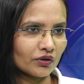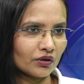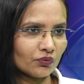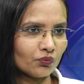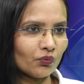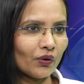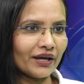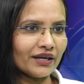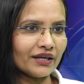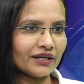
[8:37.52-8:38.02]

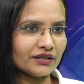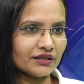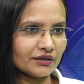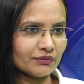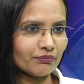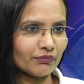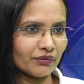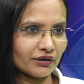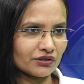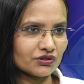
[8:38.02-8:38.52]
Why it
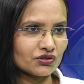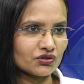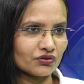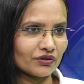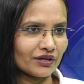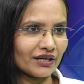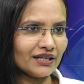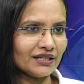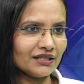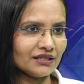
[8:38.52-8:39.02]
emerged,
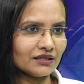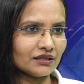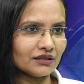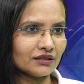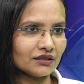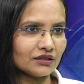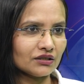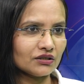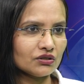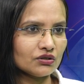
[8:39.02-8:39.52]
right?
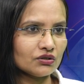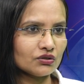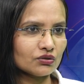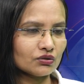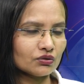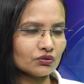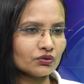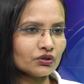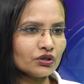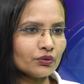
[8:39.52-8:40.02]

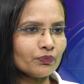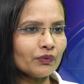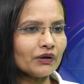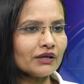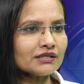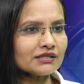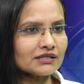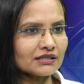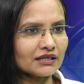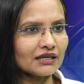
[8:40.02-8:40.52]
So could you
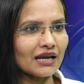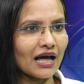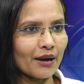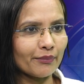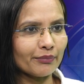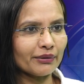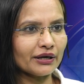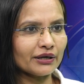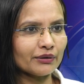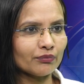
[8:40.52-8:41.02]
please
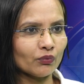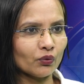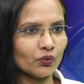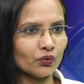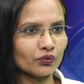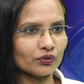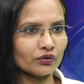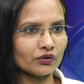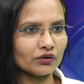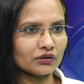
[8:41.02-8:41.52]
elaborate
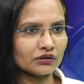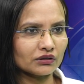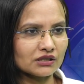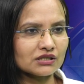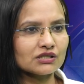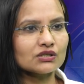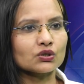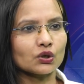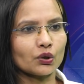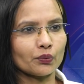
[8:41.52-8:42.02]
more
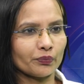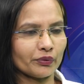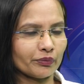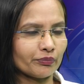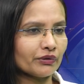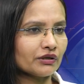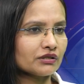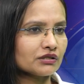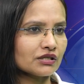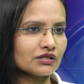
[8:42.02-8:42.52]
this
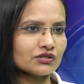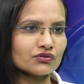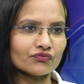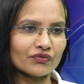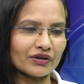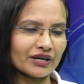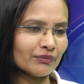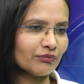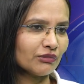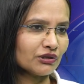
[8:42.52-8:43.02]
topic, because it's
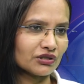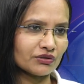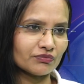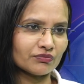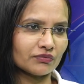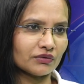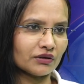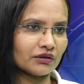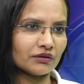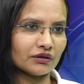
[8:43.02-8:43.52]
very much
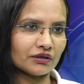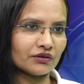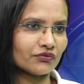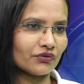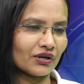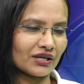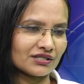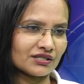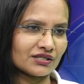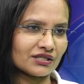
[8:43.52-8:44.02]

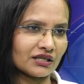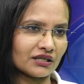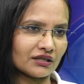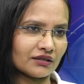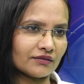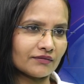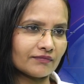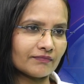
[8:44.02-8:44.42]
interesting.